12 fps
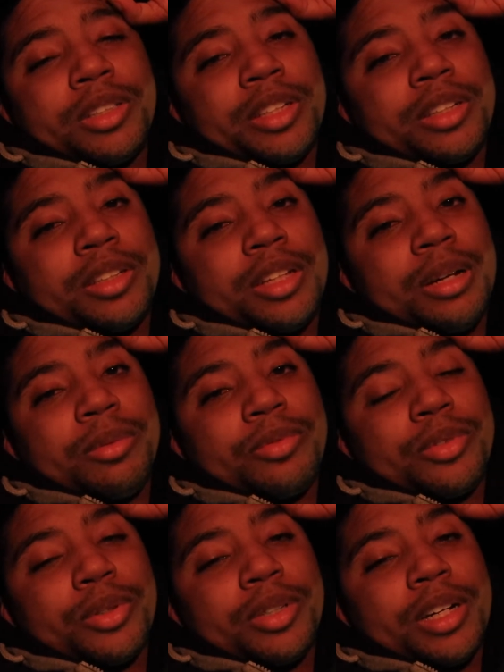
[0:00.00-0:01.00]
take a nap
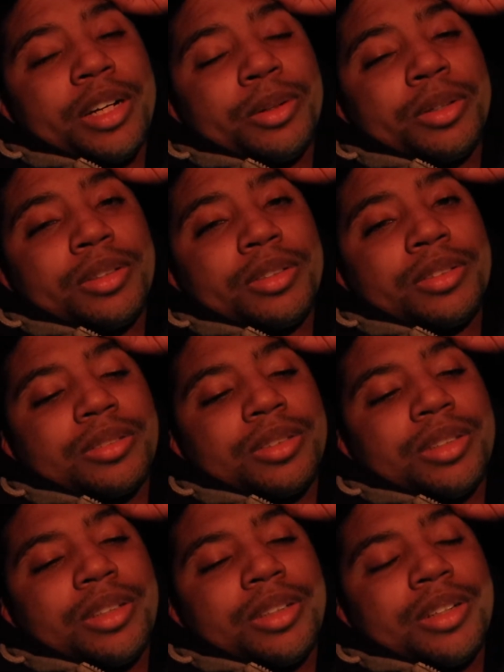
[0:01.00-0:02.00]
for an hour
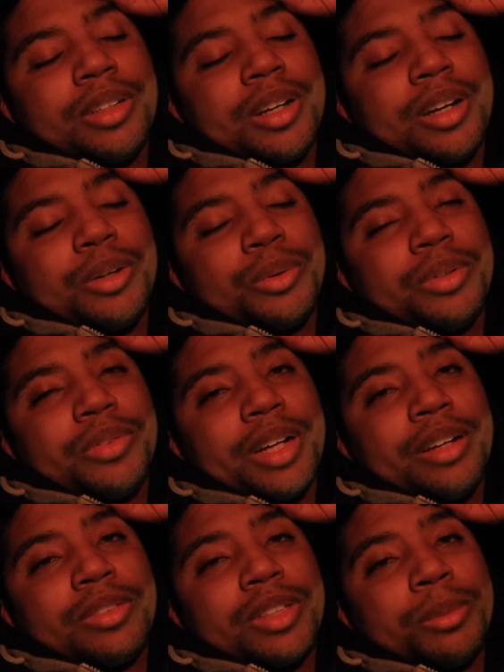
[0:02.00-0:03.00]
and i don't even
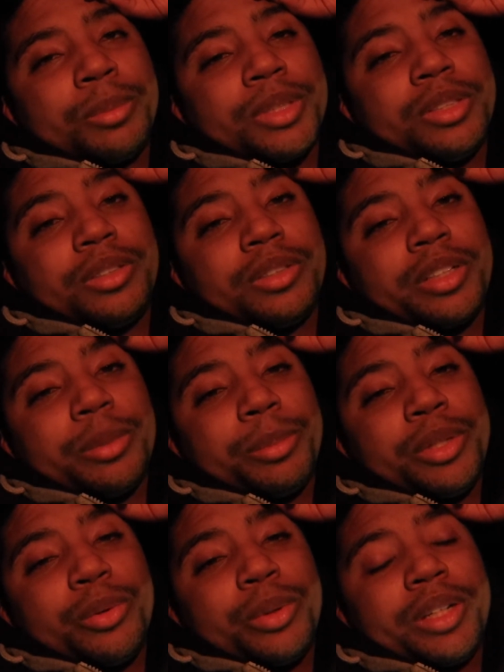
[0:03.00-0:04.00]
have company to keep
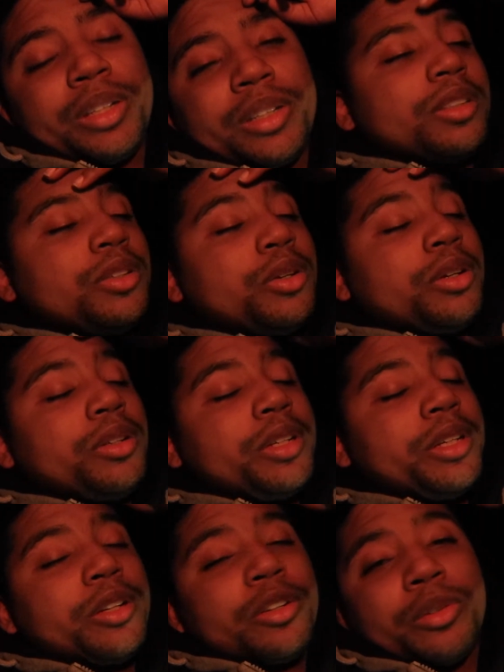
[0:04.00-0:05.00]
me awake you could
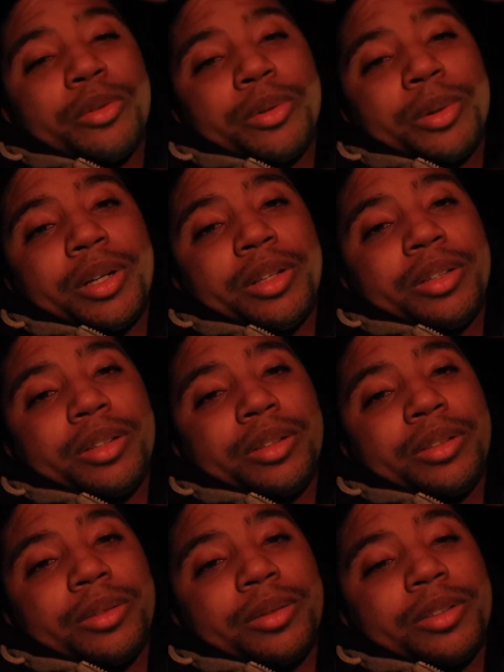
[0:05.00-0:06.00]
hear
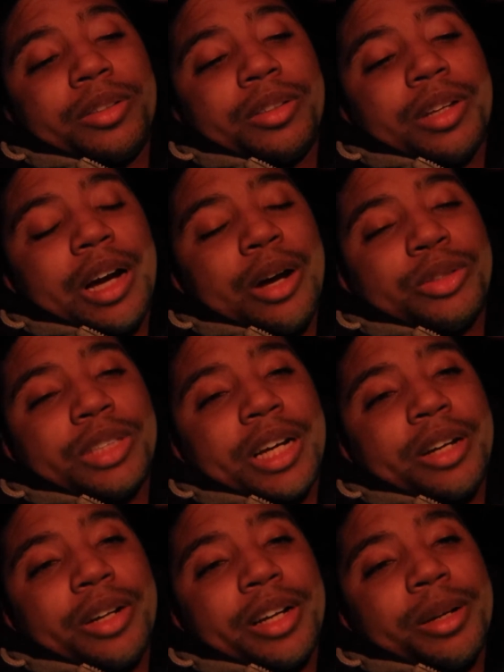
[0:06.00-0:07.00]
how
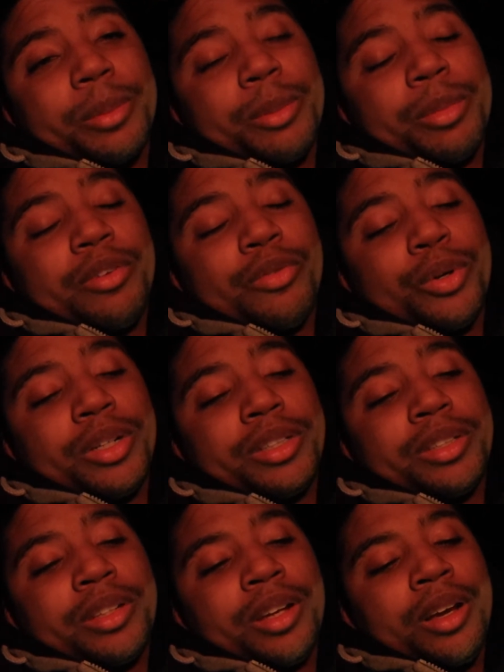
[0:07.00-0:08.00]
tired i am in my voice